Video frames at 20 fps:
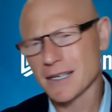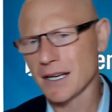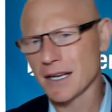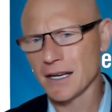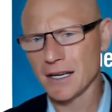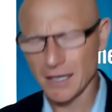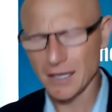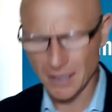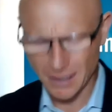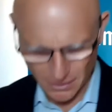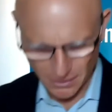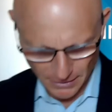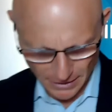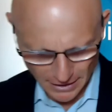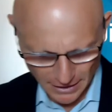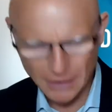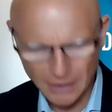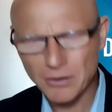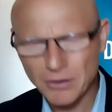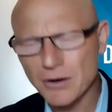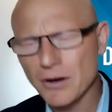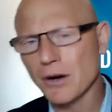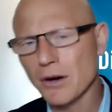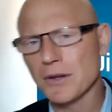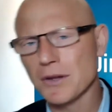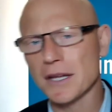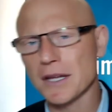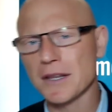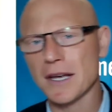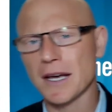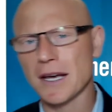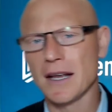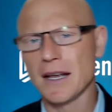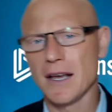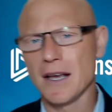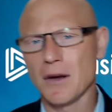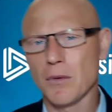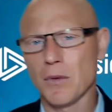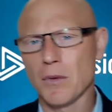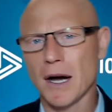and I don't know that
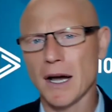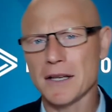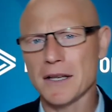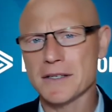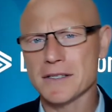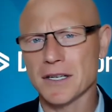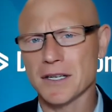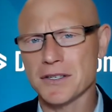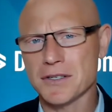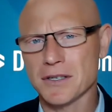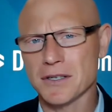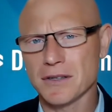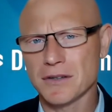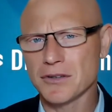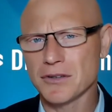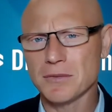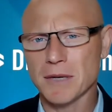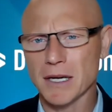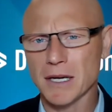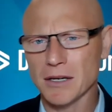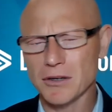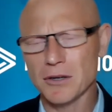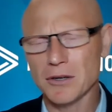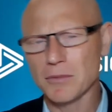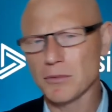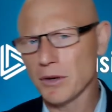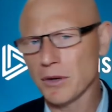why it's such a doom and gloom.